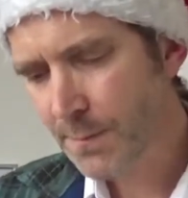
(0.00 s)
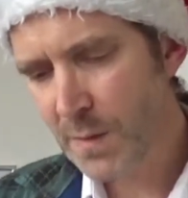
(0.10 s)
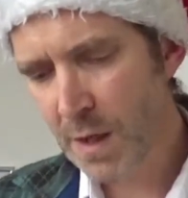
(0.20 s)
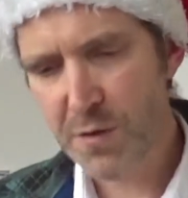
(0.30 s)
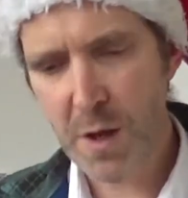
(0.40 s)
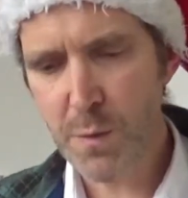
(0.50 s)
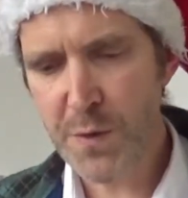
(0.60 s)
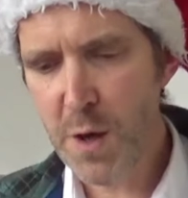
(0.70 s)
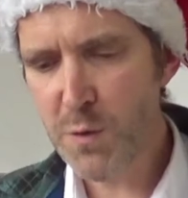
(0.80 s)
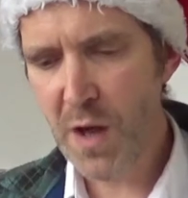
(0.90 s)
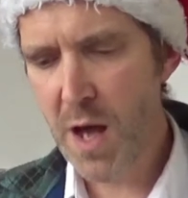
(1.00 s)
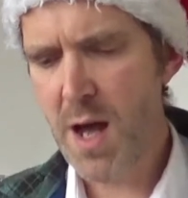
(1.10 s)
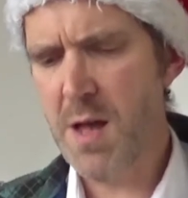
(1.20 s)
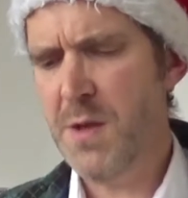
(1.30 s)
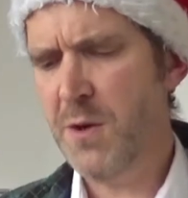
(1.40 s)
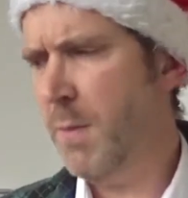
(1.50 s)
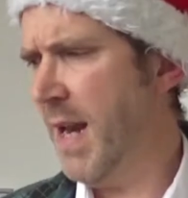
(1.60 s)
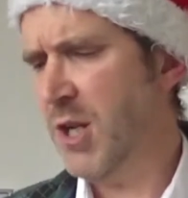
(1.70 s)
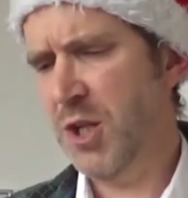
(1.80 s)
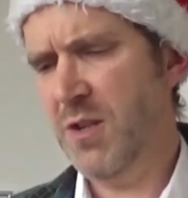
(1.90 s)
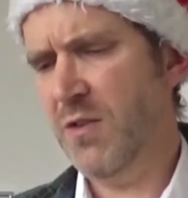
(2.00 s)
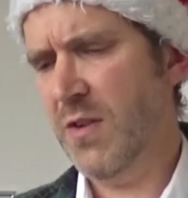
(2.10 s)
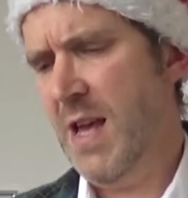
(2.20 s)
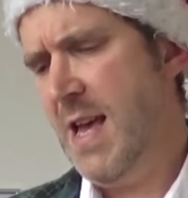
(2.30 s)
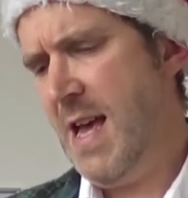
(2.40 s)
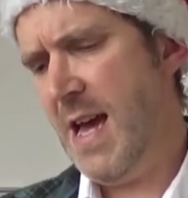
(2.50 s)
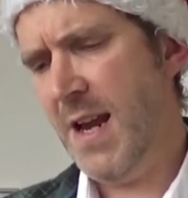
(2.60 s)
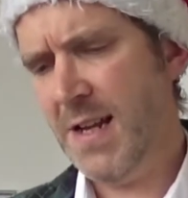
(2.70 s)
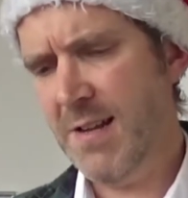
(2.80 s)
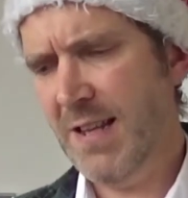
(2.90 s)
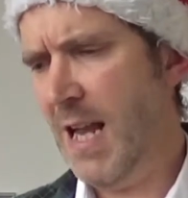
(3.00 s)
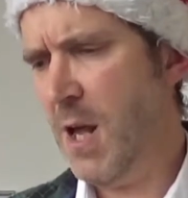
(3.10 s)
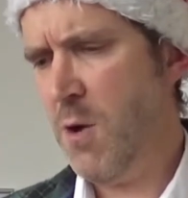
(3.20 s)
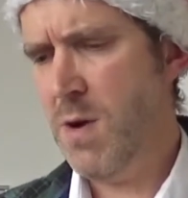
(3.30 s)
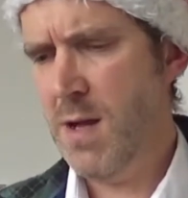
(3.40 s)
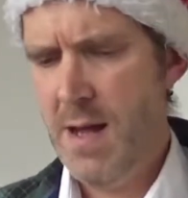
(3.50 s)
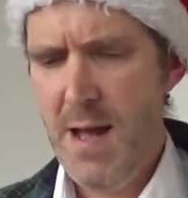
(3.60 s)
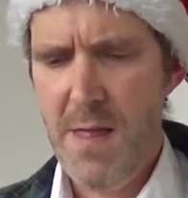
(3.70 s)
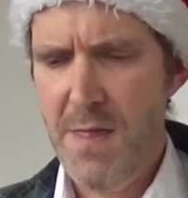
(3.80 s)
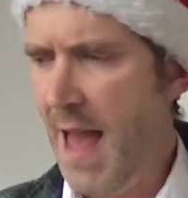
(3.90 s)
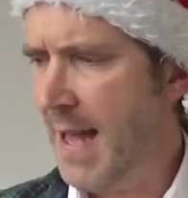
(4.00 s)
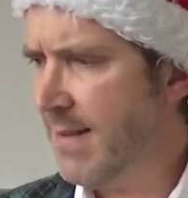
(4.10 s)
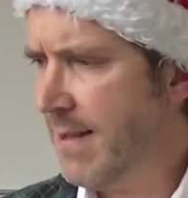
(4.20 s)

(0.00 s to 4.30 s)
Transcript: So those are the nominations, and I can tell you that